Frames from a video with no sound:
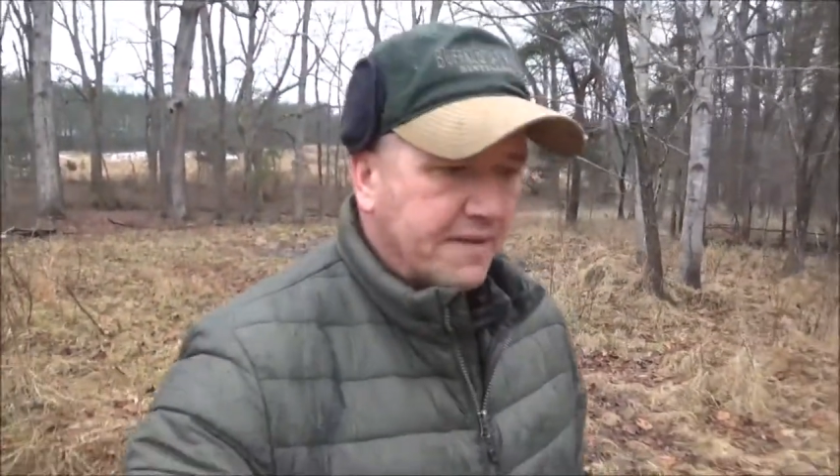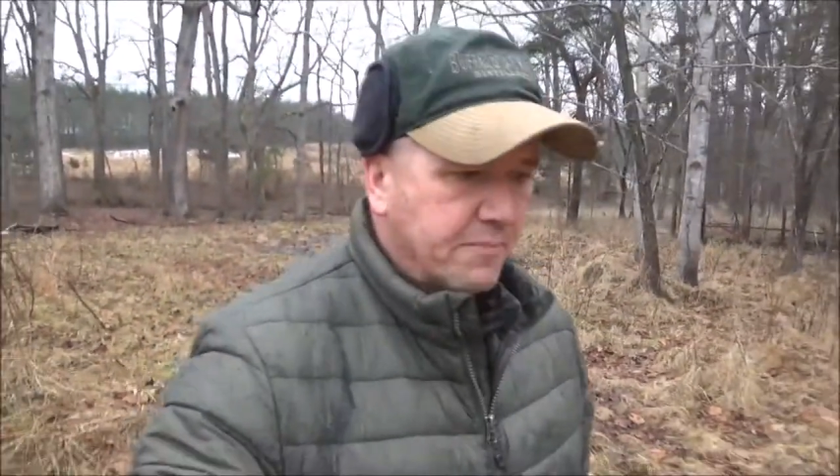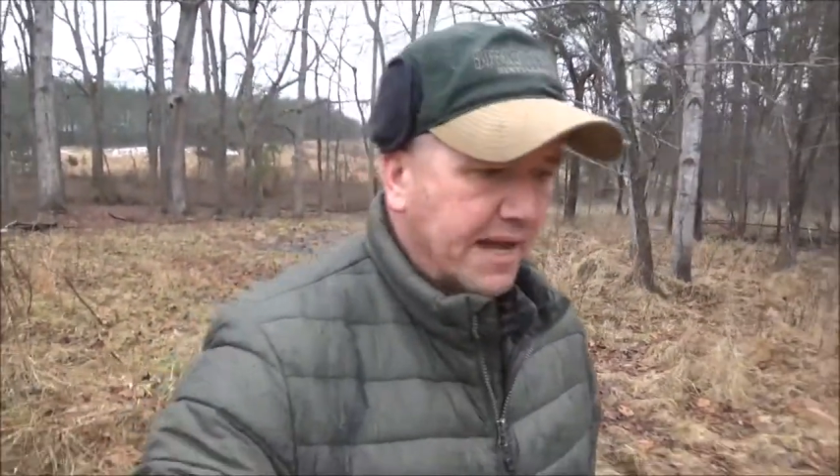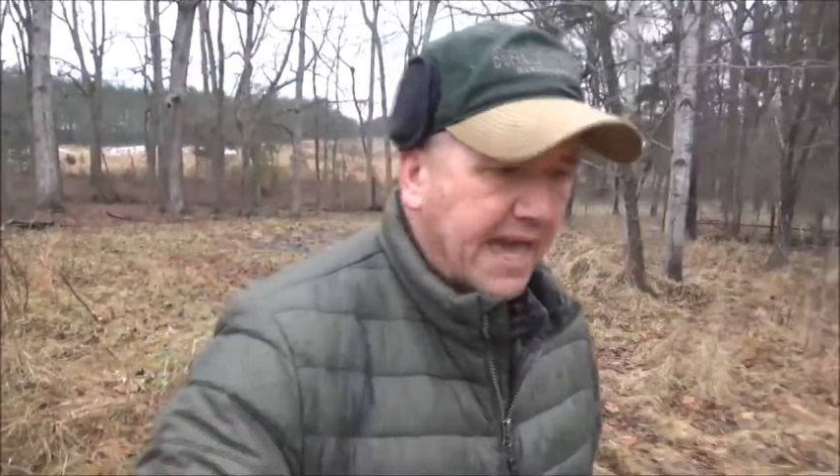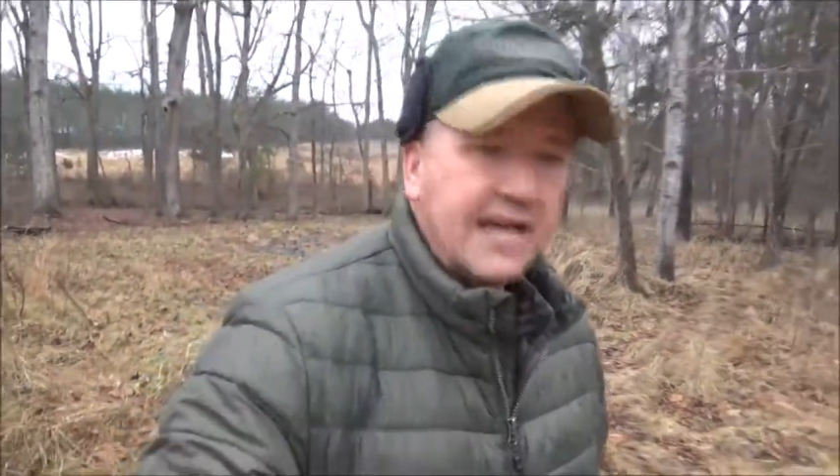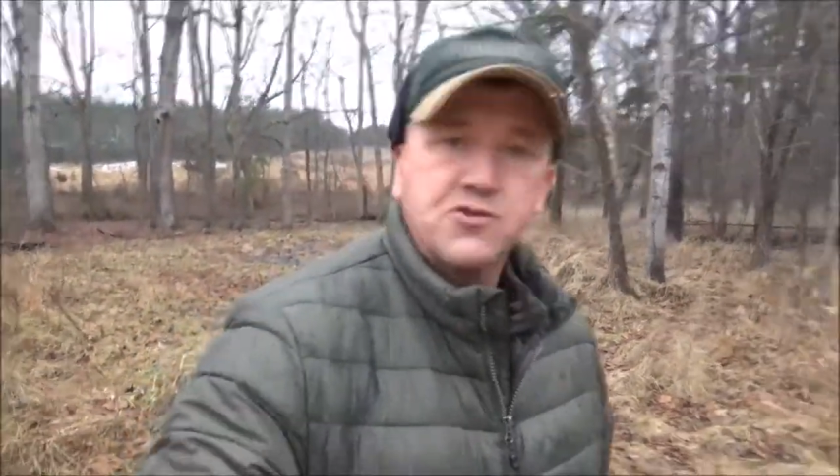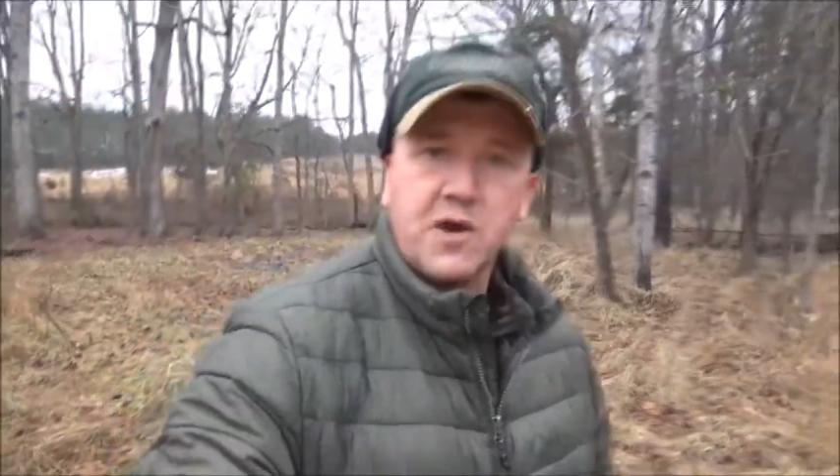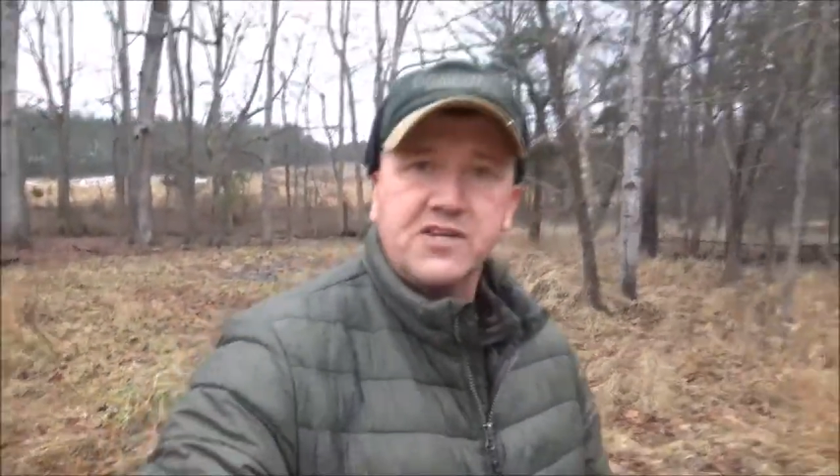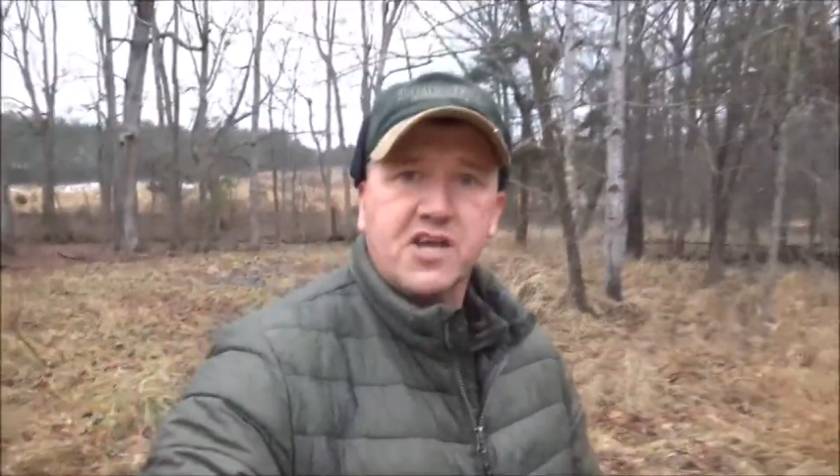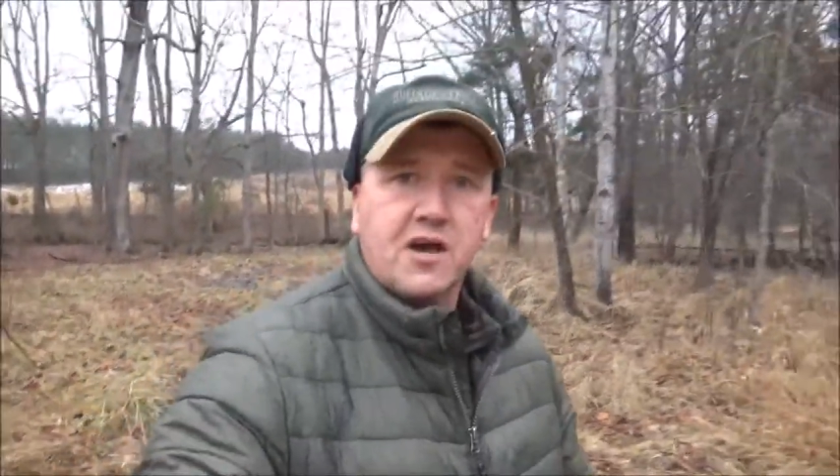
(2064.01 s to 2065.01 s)
my catch
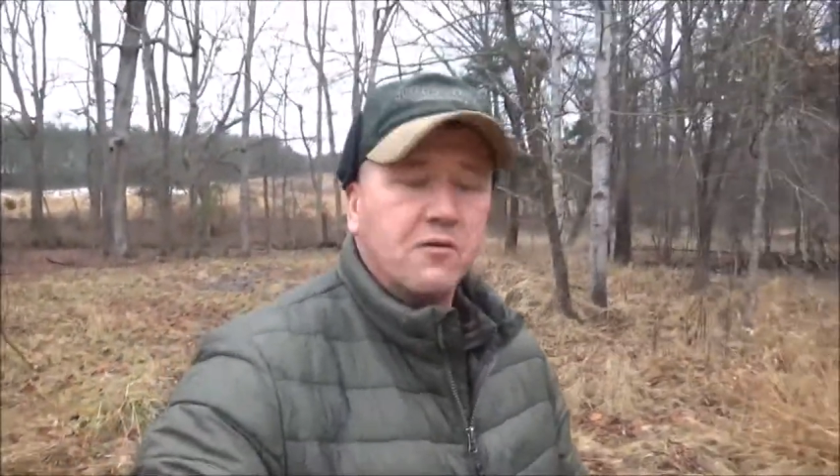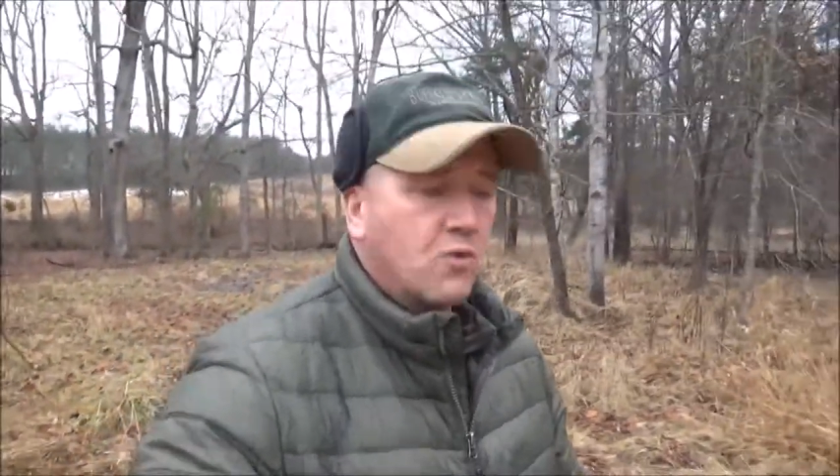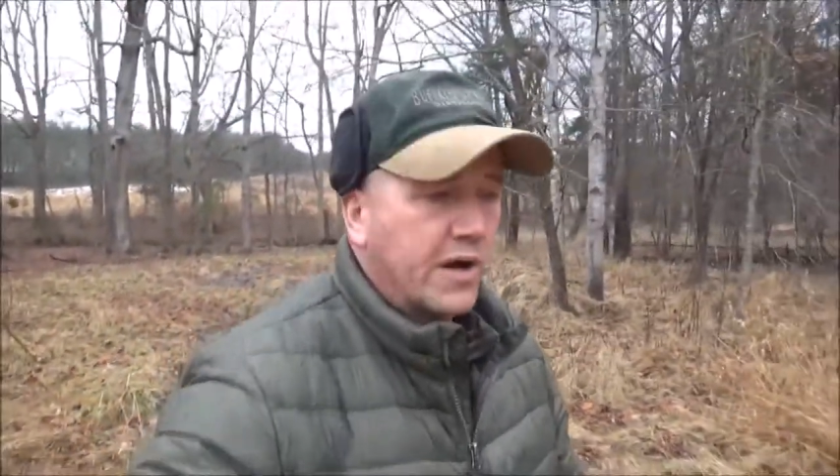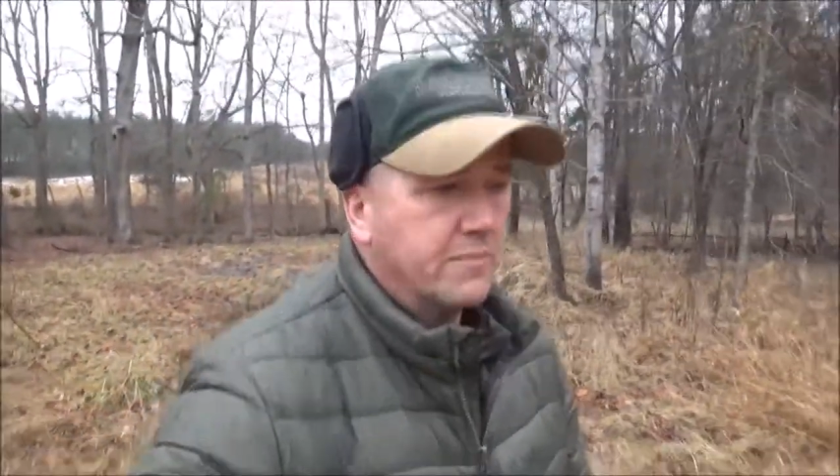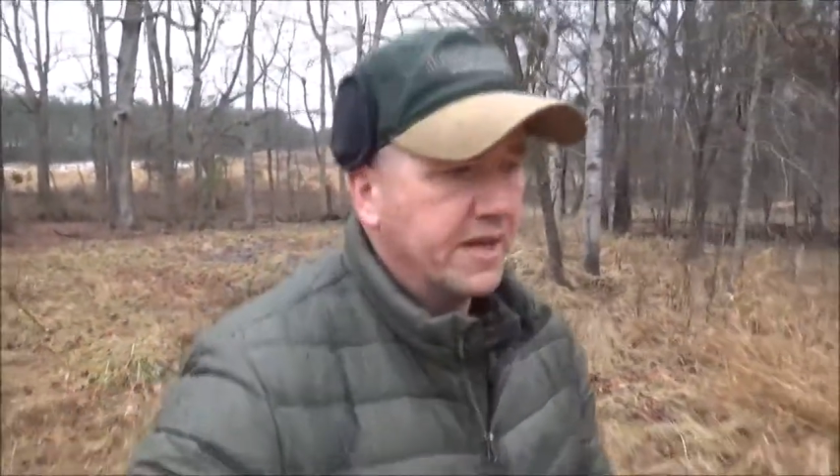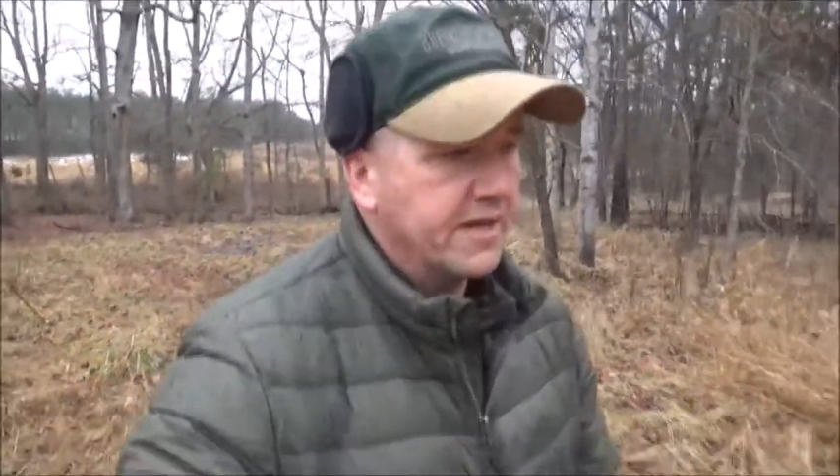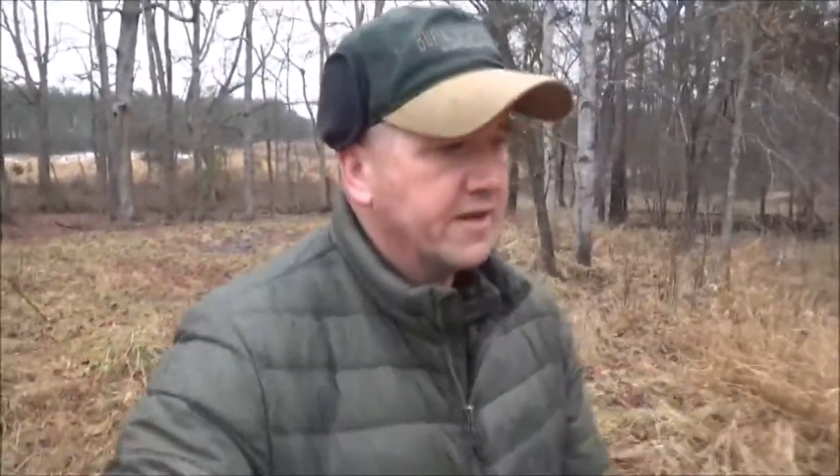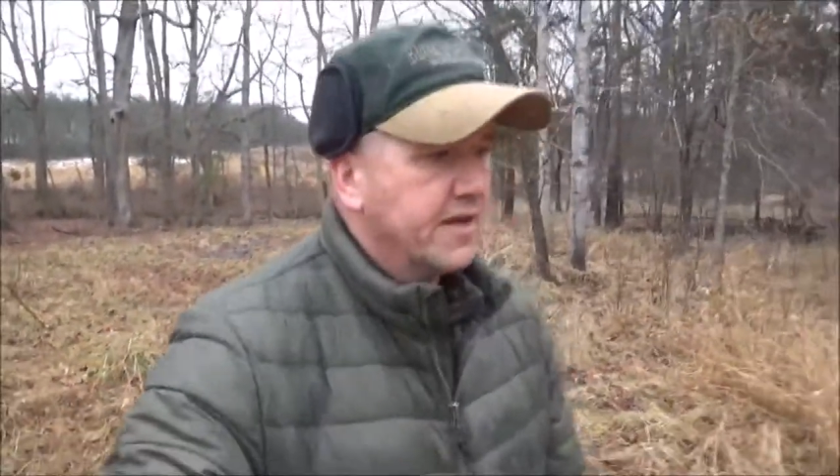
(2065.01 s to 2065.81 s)
ratio quite a bit.